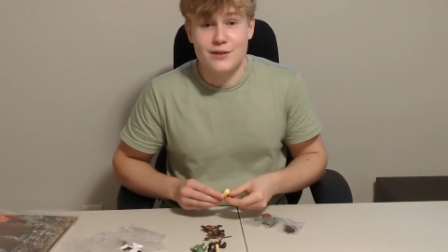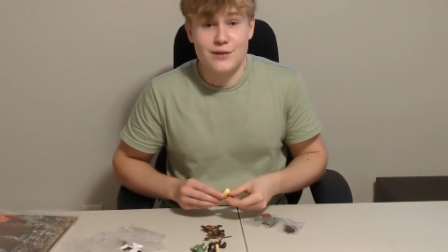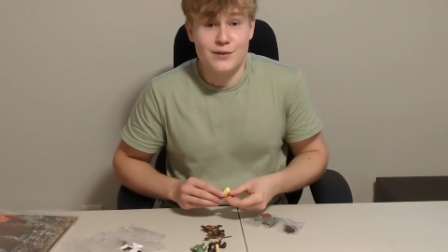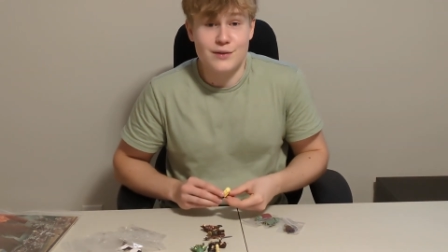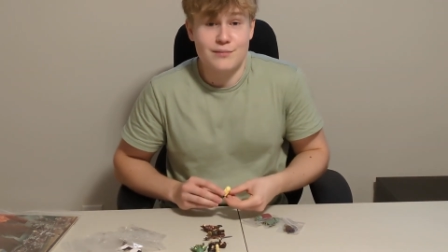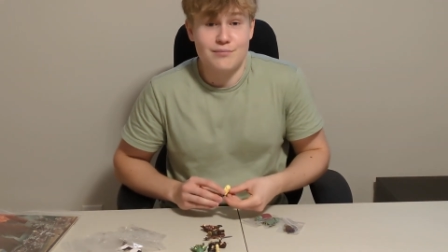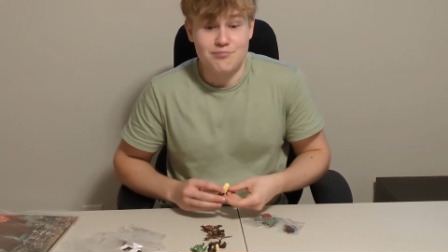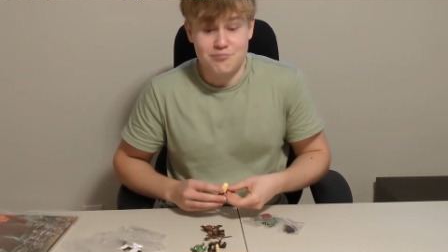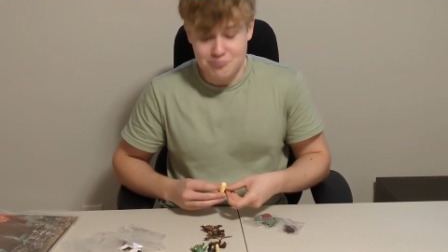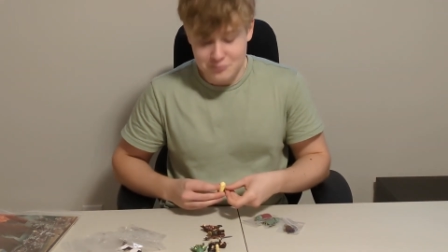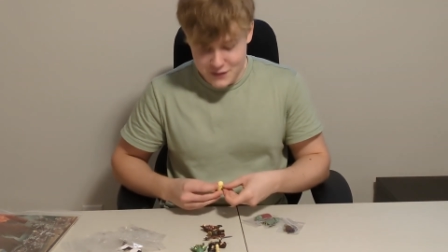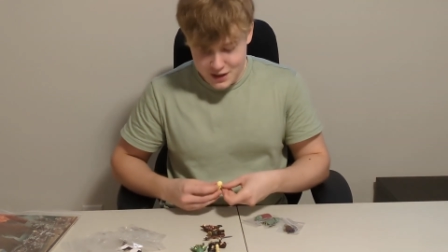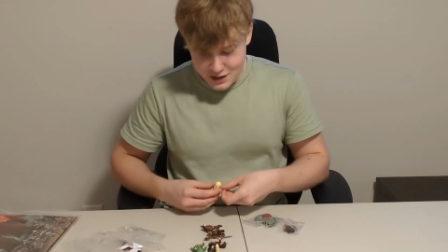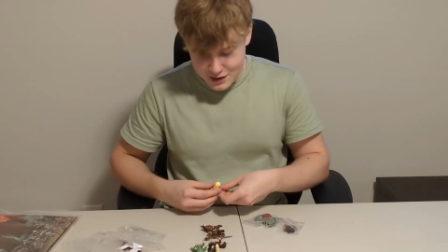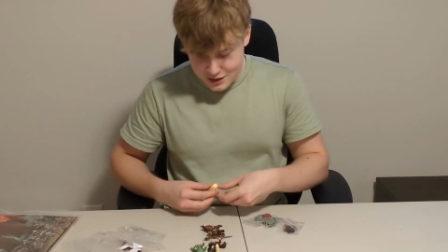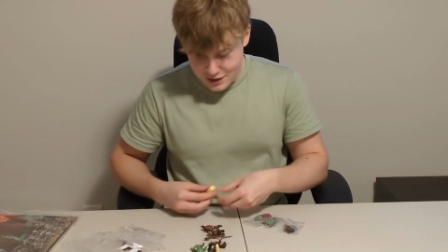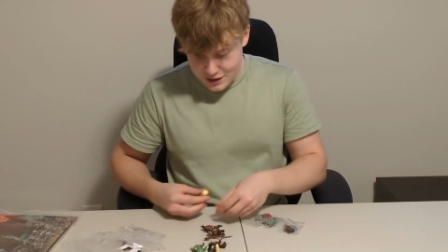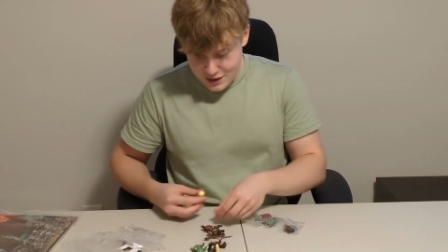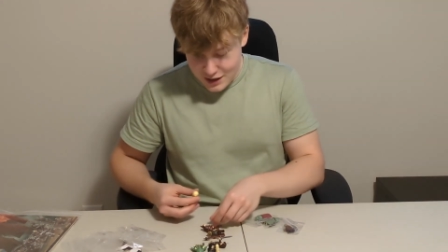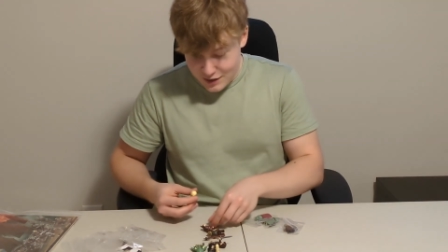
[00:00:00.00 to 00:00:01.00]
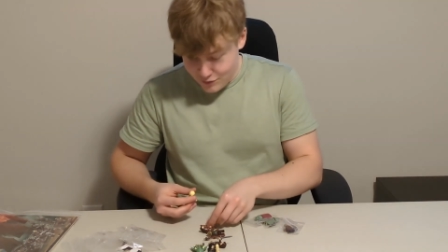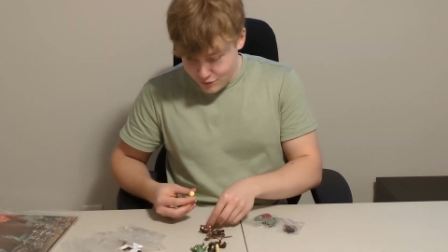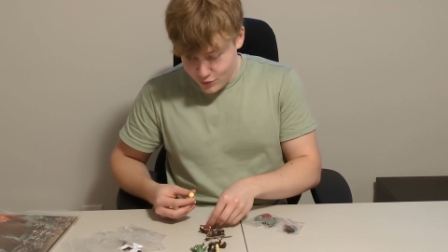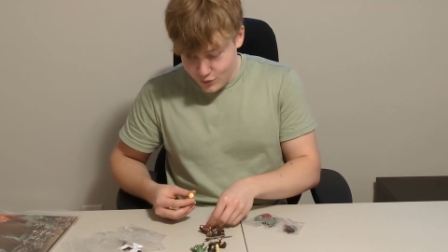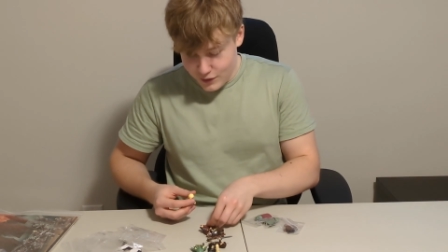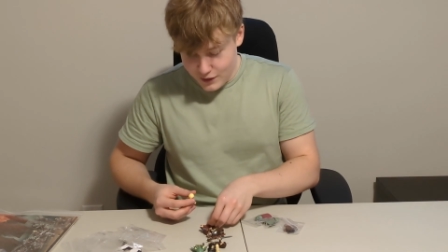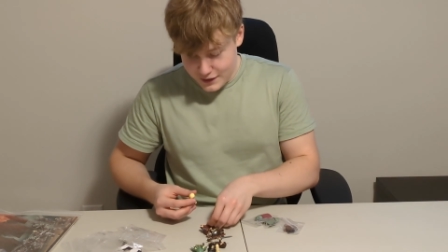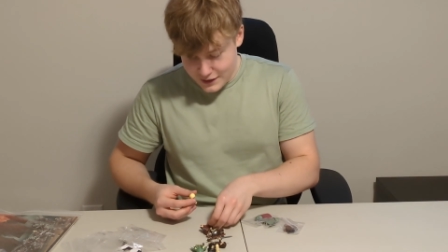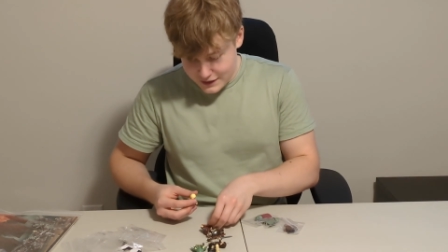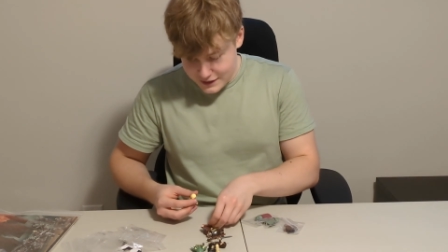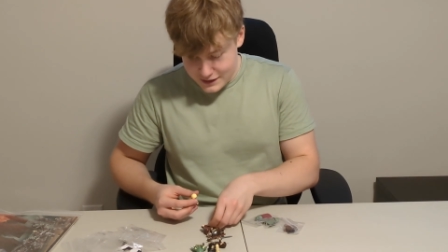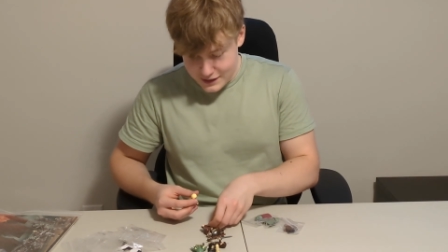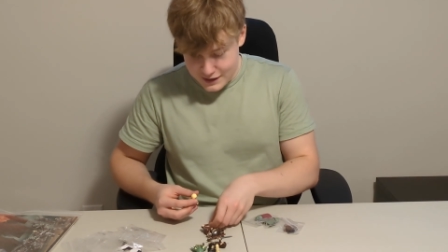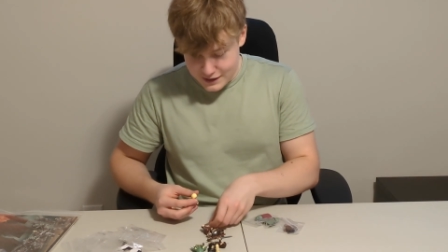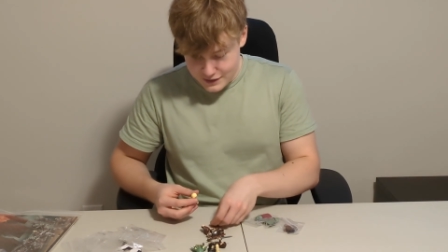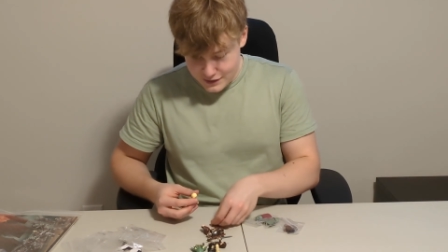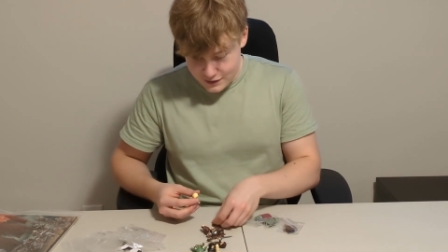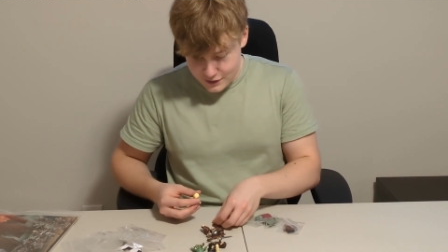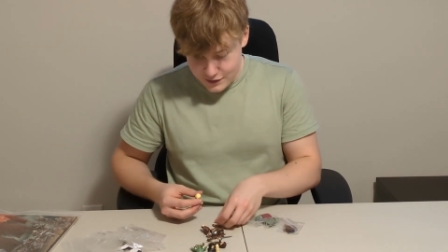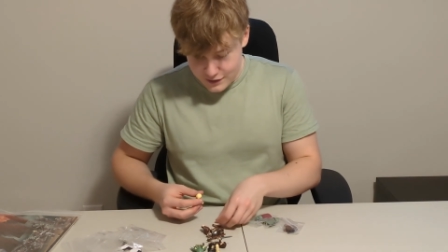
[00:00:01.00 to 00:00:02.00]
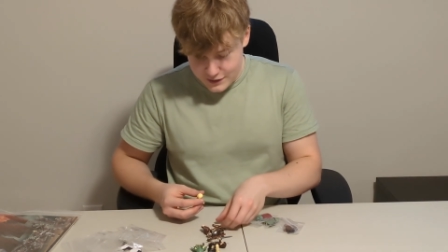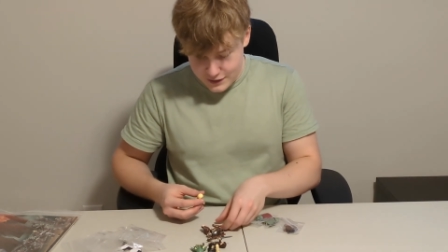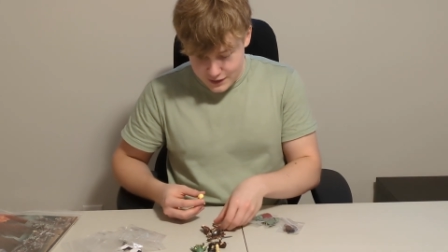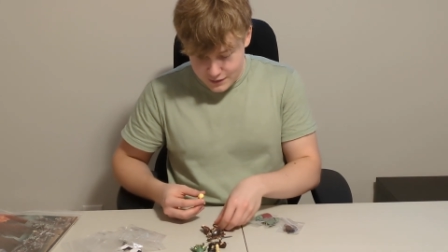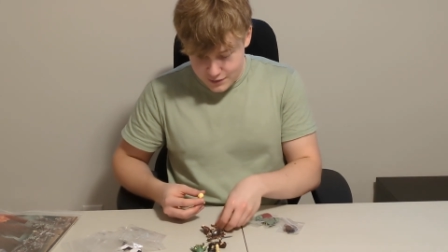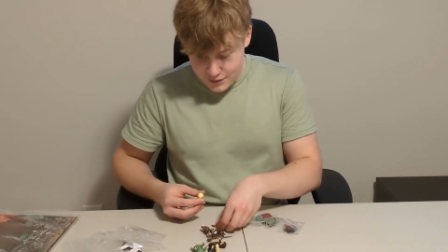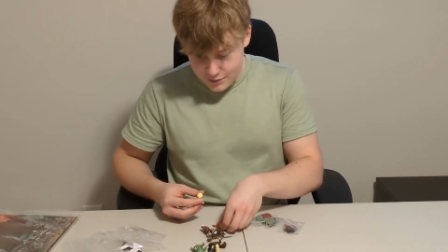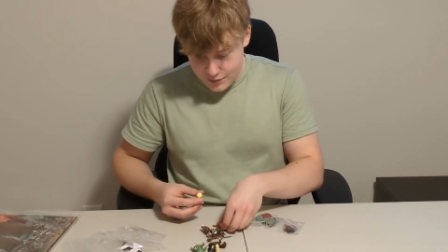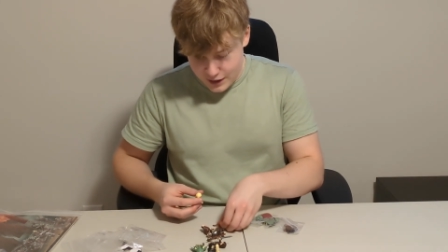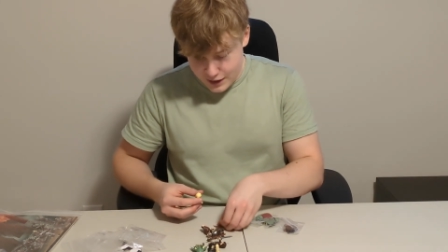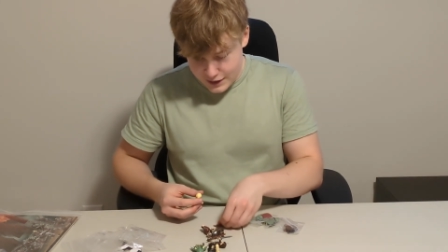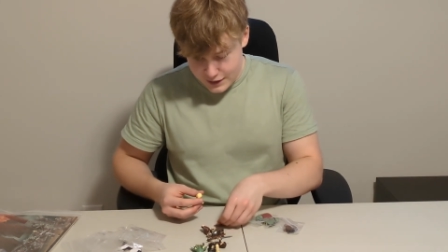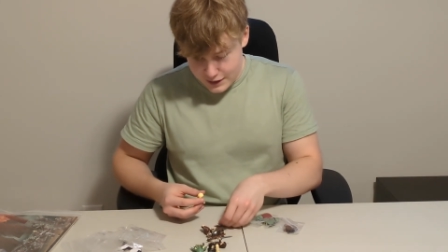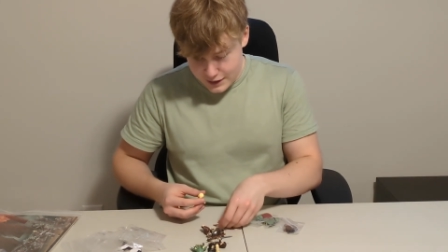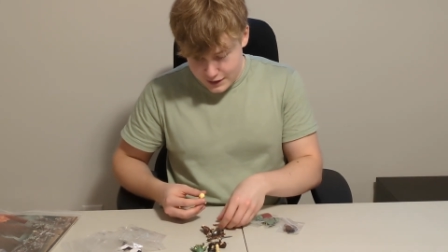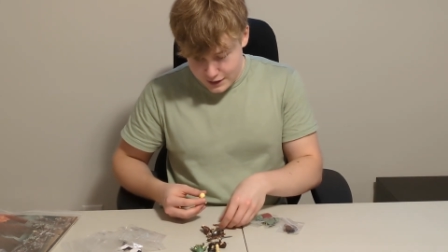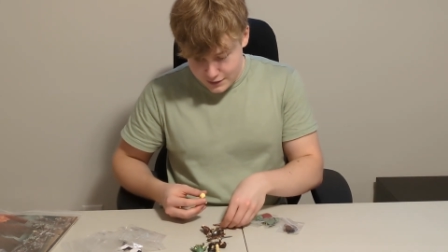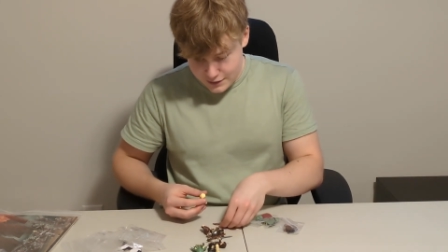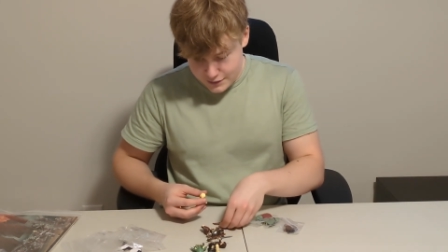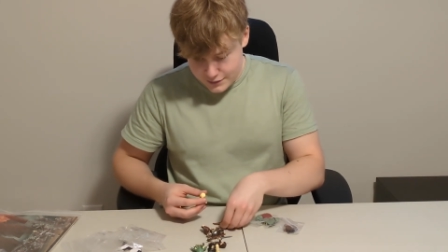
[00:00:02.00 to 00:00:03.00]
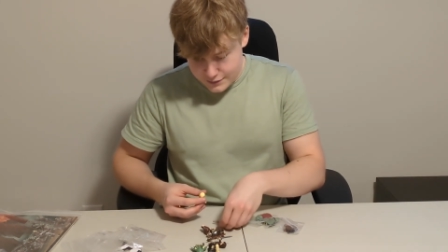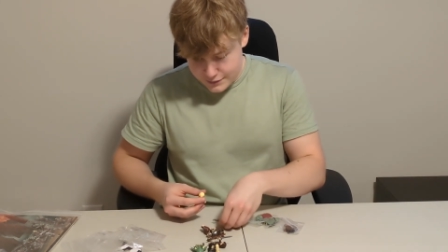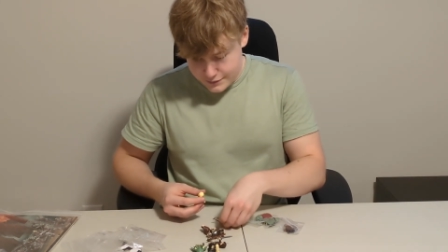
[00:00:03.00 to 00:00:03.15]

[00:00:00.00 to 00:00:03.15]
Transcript: So if you want this set, it's a good time to buy it now.